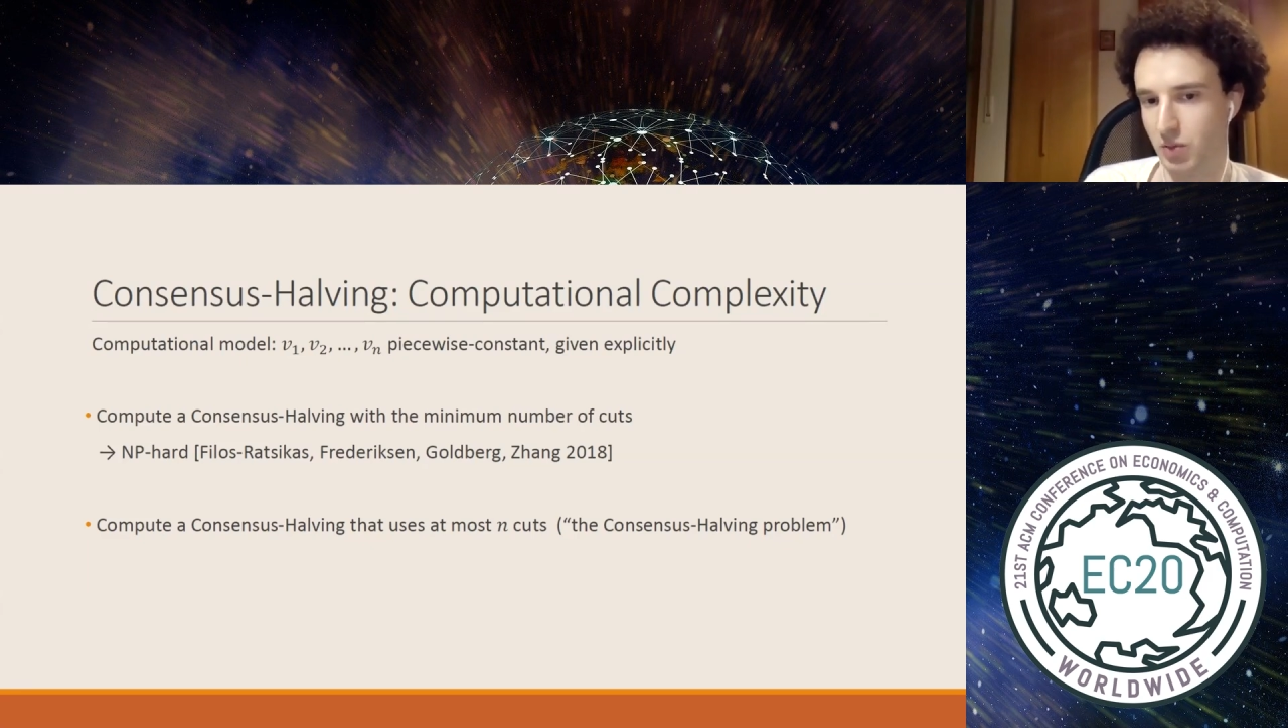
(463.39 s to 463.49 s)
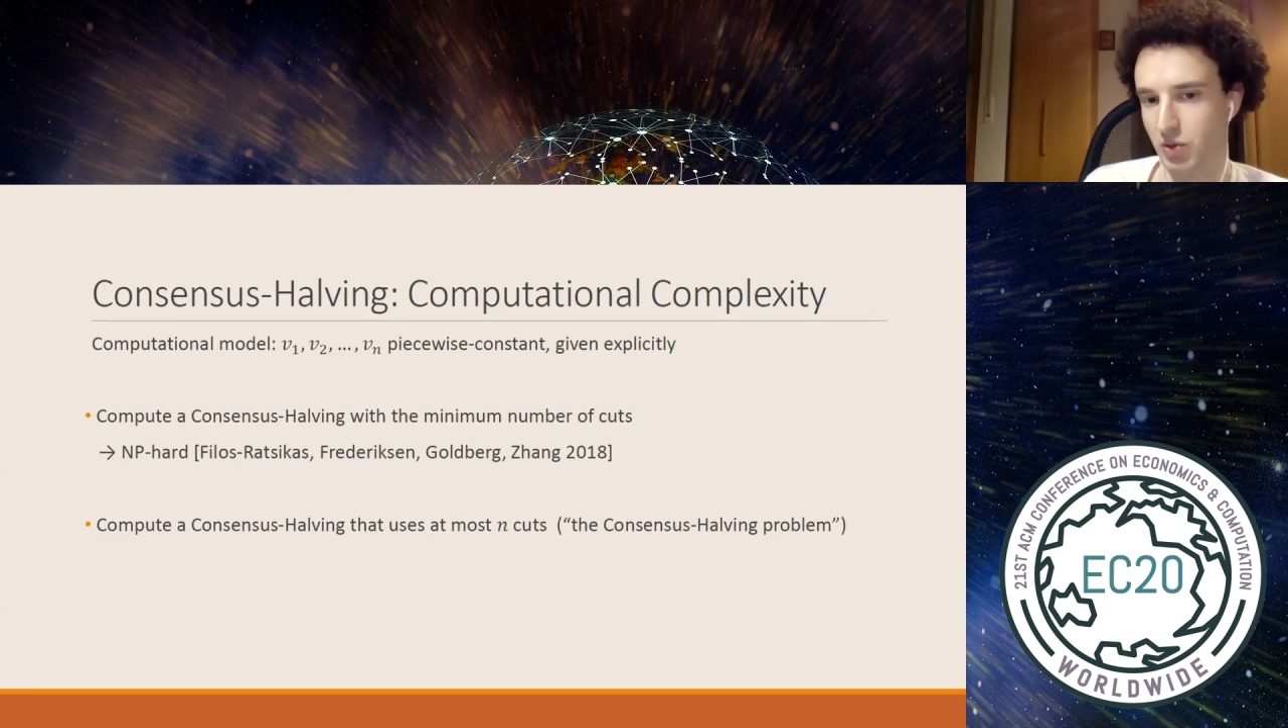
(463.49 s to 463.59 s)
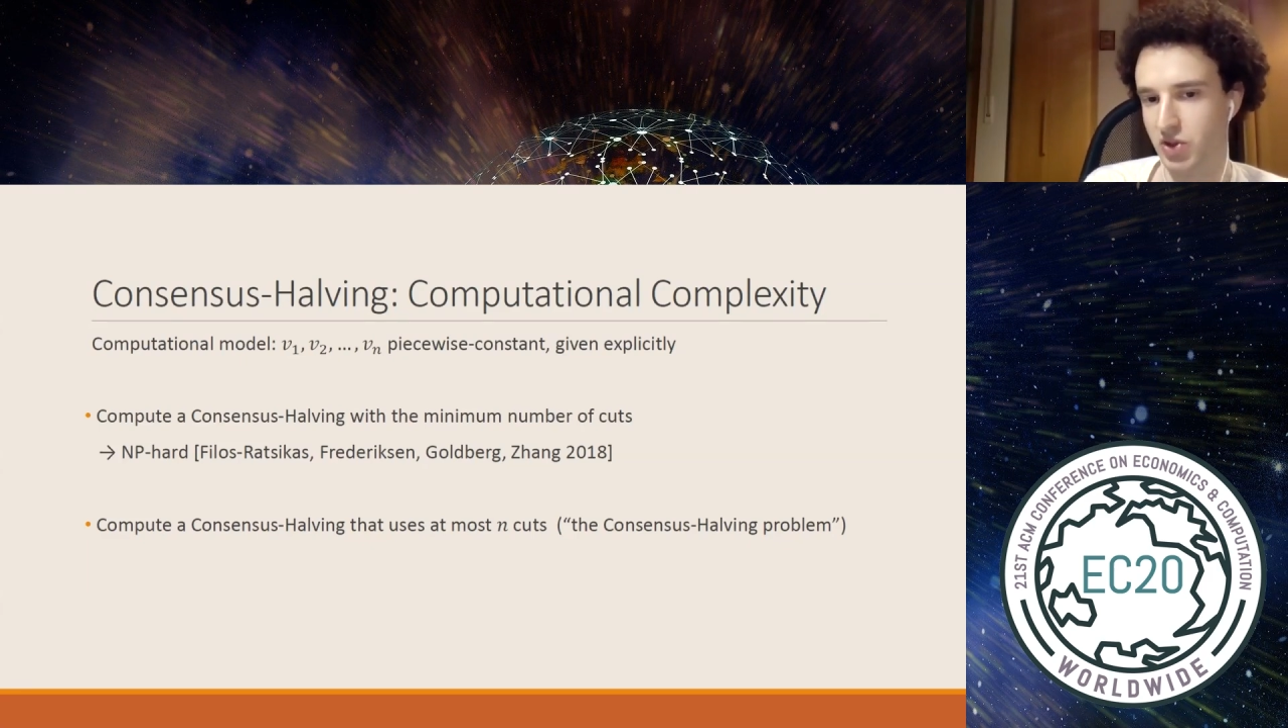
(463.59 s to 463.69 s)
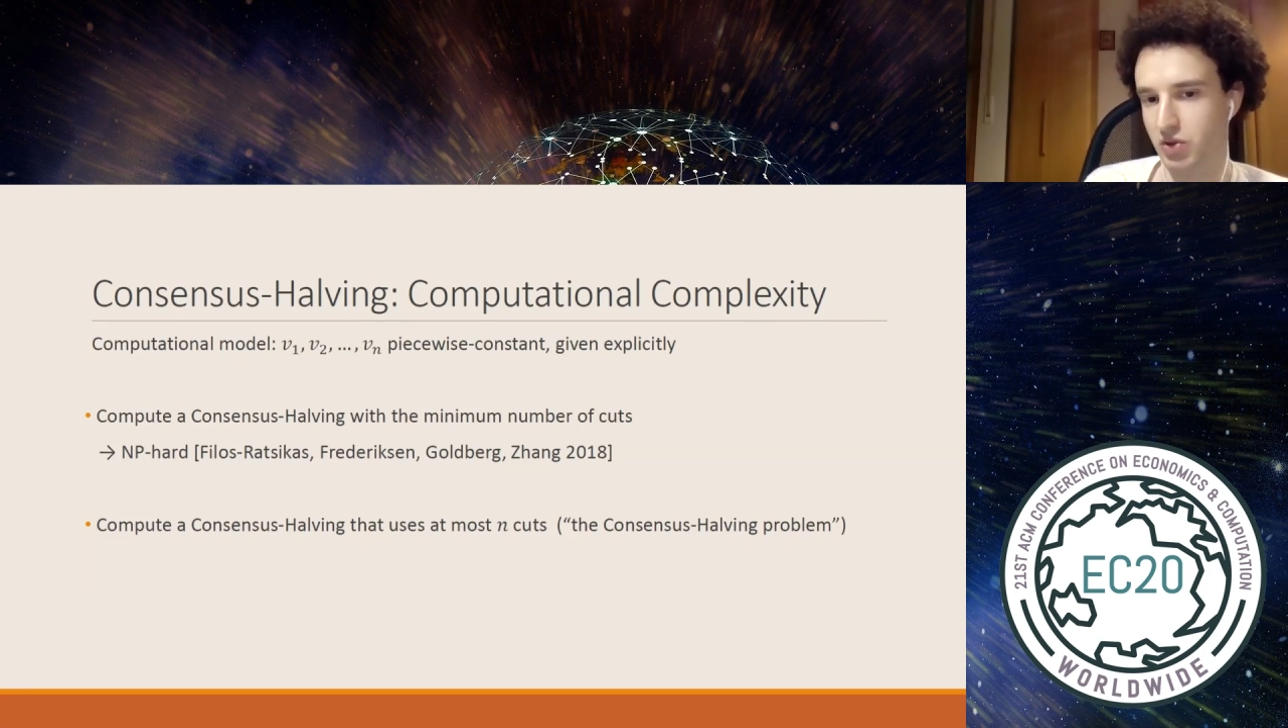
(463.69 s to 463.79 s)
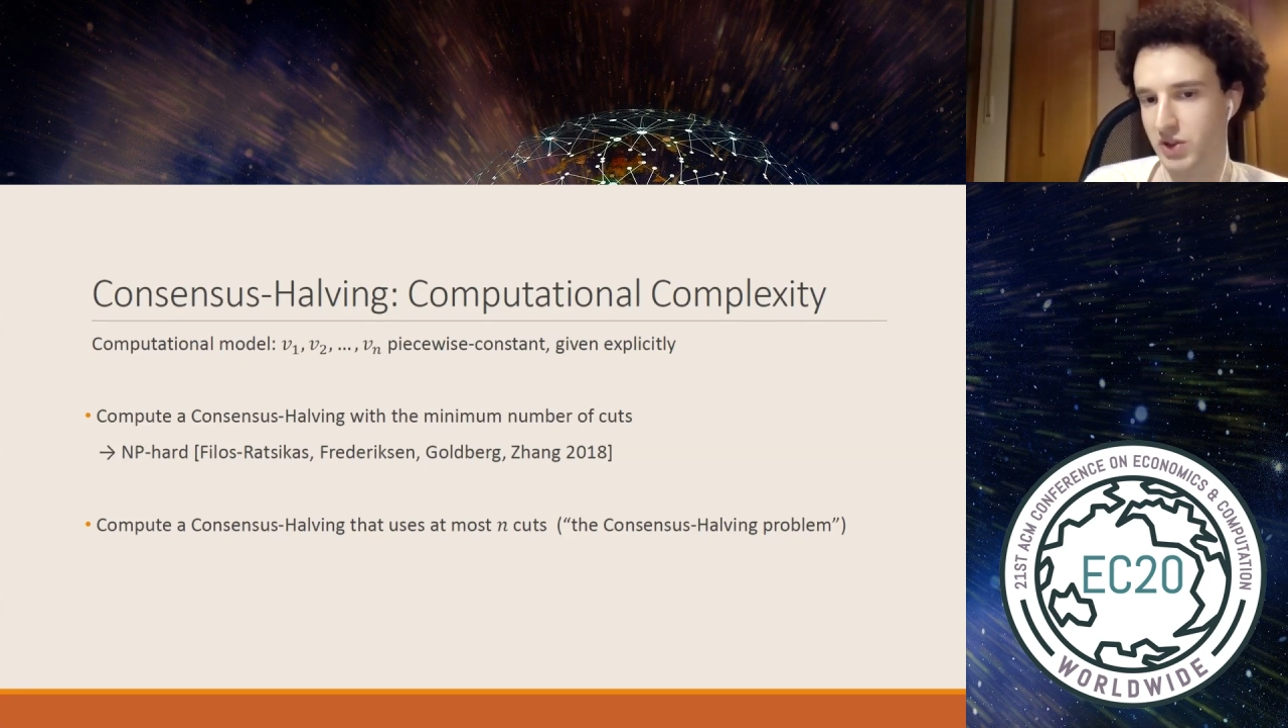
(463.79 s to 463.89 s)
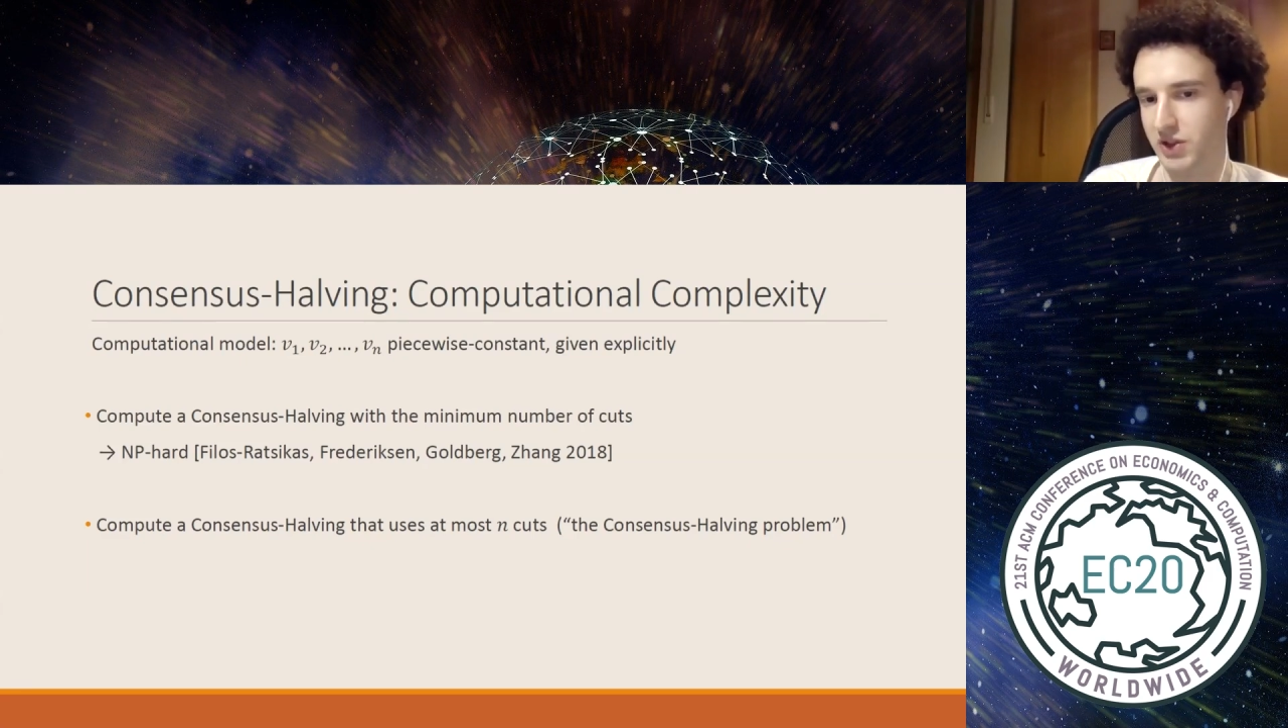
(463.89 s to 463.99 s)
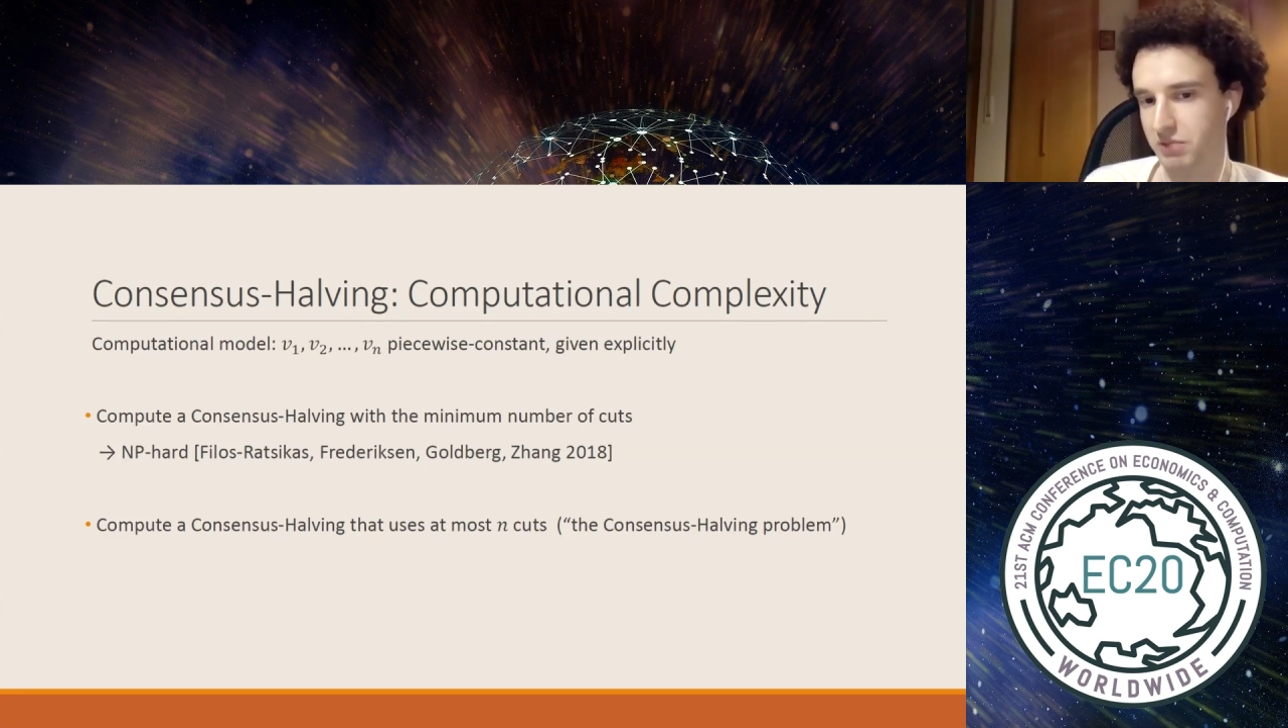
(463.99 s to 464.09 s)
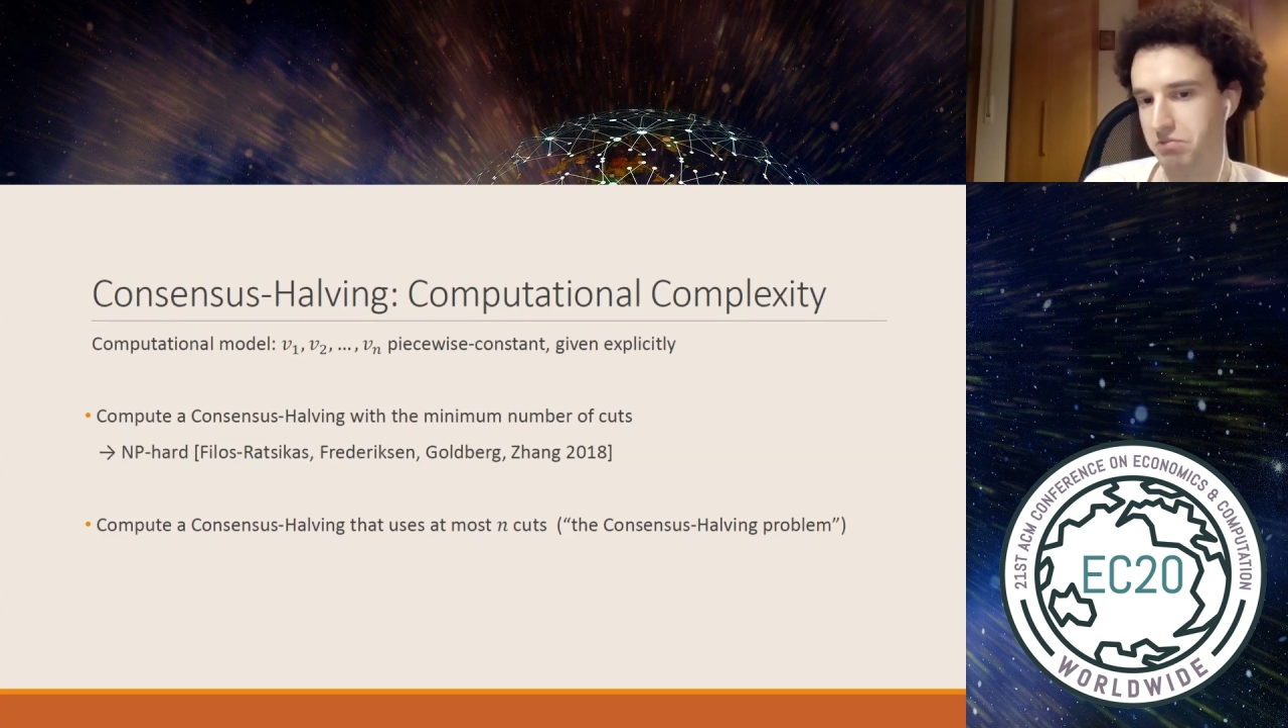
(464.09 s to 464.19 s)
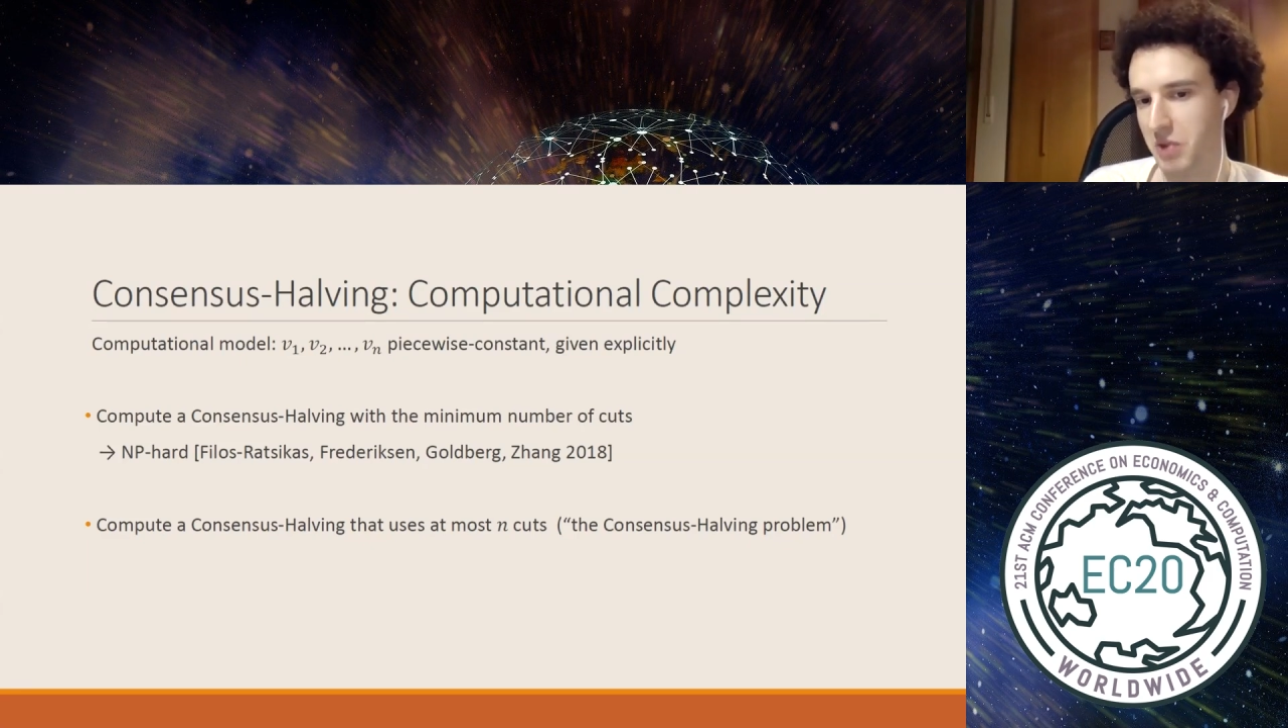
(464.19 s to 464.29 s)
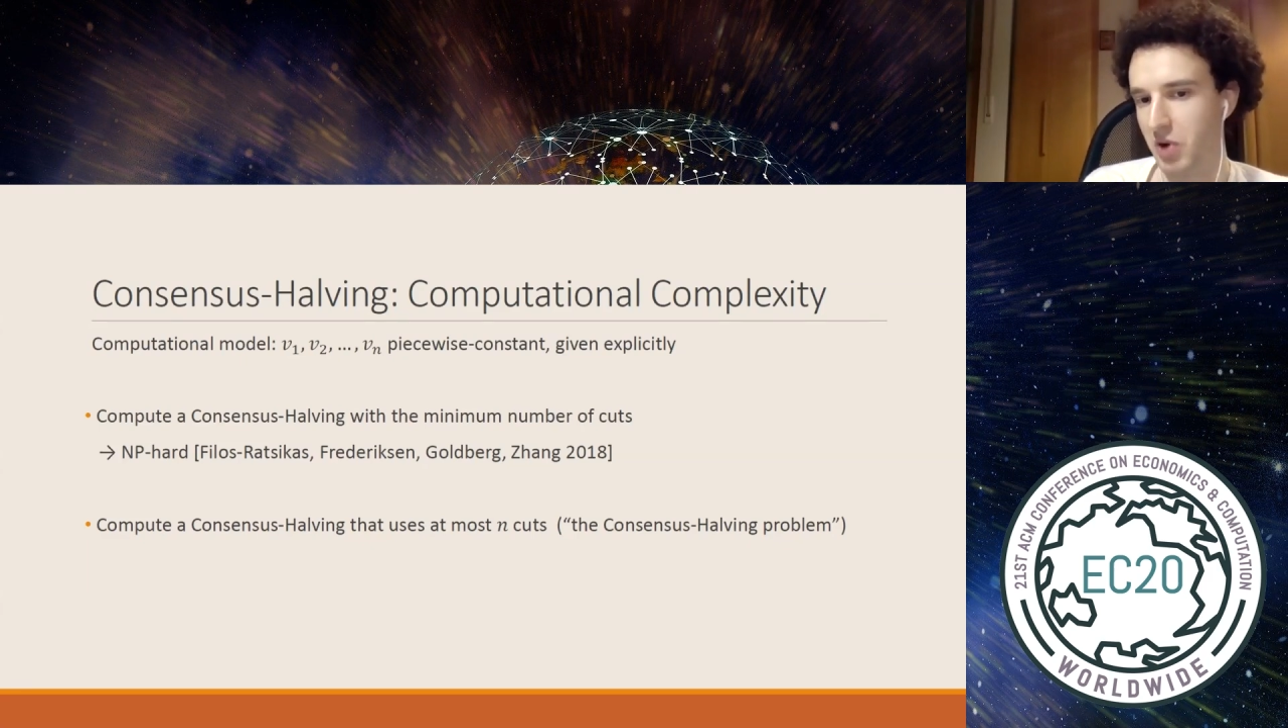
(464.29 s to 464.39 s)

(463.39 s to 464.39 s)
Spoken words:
which uses